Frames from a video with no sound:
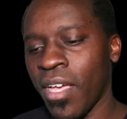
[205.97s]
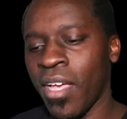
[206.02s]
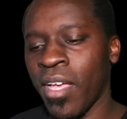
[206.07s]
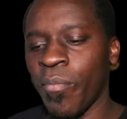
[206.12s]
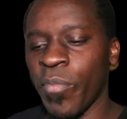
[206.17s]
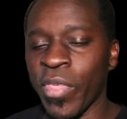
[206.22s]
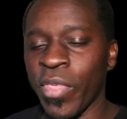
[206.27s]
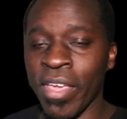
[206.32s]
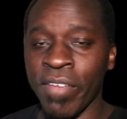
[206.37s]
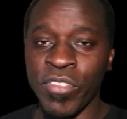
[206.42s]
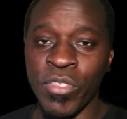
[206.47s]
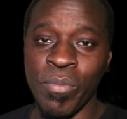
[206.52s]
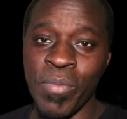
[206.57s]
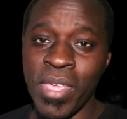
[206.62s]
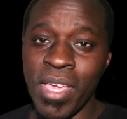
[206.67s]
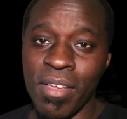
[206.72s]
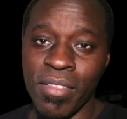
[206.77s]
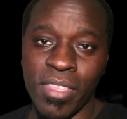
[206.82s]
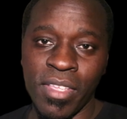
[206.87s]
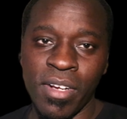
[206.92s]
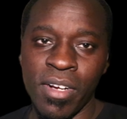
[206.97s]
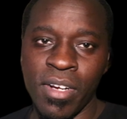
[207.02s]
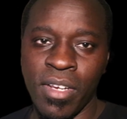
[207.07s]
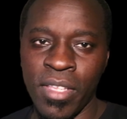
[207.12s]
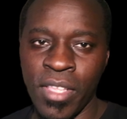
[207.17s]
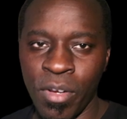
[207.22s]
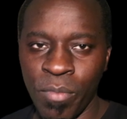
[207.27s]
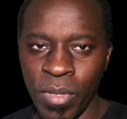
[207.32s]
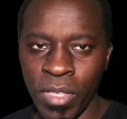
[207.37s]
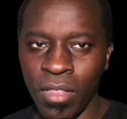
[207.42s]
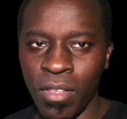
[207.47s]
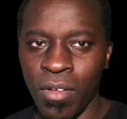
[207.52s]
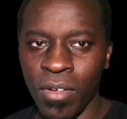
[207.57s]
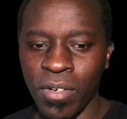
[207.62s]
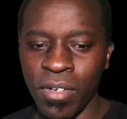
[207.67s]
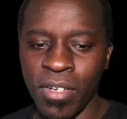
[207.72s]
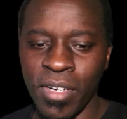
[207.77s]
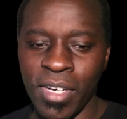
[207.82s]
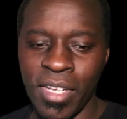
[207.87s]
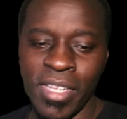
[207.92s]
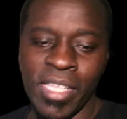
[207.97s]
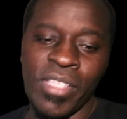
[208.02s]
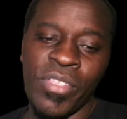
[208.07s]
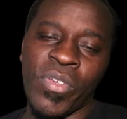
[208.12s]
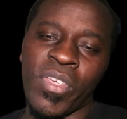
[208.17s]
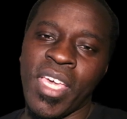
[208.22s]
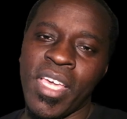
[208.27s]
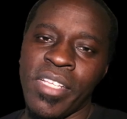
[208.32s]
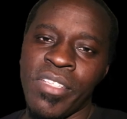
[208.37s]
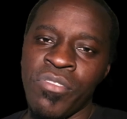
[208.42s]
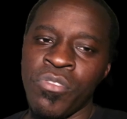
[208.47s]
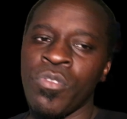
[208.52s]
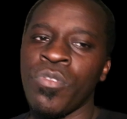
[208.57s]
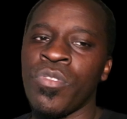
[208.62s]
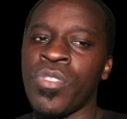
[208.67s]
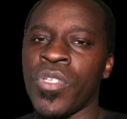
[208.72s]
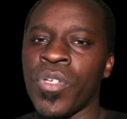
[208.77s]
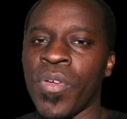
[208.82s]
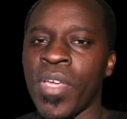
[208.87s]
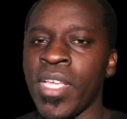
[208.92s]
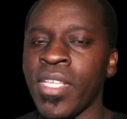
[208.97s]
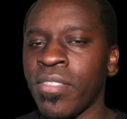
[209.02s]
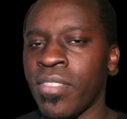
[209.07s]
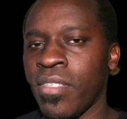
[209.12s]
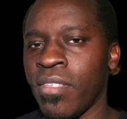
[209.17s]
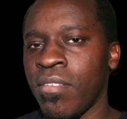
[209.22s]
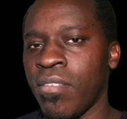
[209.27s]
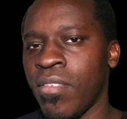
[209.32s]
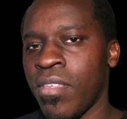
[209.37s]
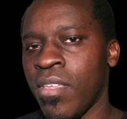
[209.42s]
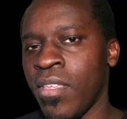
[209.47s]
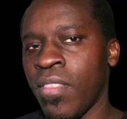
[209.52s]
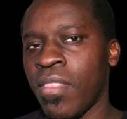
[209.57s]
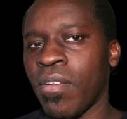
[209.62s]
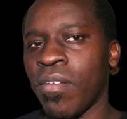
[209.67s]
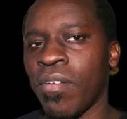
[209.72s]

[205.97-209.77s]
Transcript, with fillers: You have to be out there a little bit longer, and then you can't use your AC either,